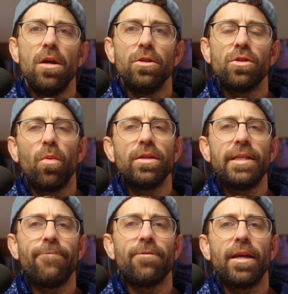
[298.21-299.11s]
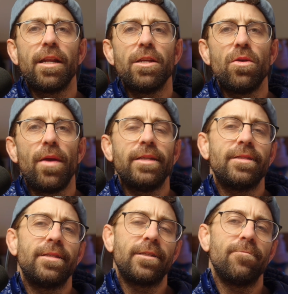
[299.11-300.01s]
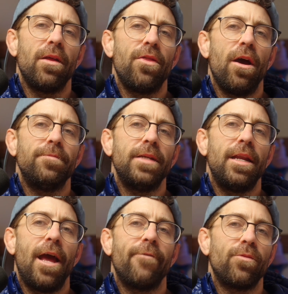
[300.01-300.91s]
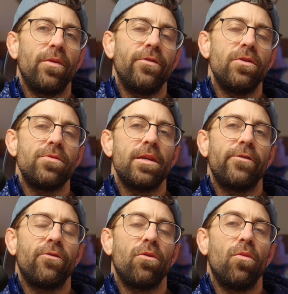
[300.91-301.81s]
So we're definitely gonna do a 6 month update after we've used this for a